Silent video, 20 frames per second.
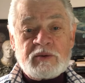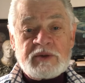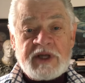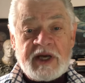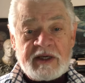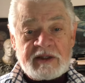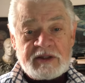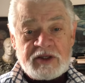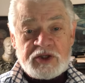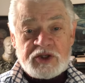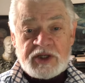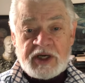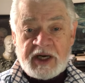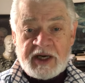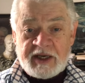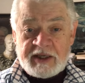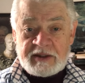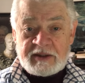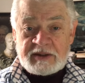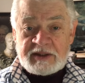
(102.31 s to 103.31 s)
take the
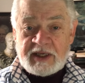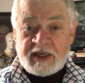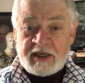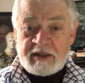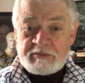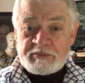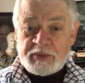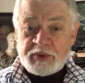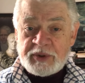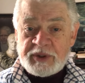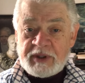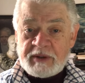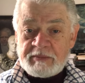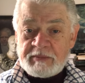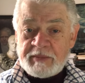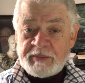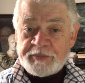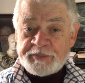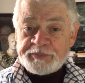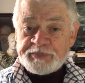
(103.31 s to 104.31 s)
child and put
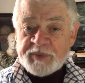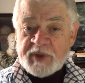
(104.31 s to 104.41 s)
him